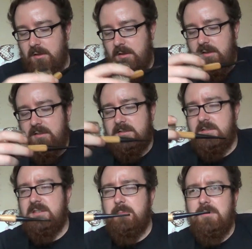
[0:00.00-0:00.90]
It's
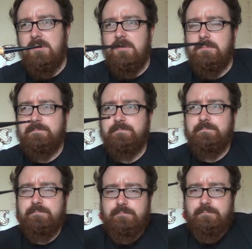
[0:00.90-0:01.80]
similar,
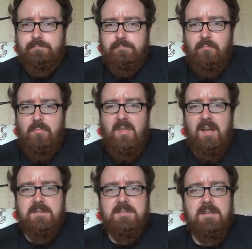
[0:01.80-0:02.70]

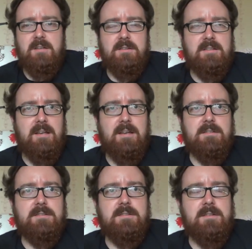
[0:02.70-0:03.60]
I'd say, in
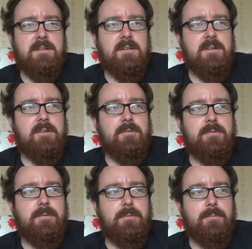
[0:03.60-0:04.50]
taste
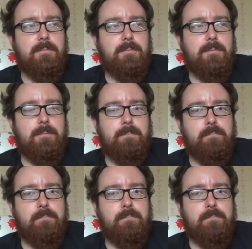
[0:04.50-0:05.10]
to,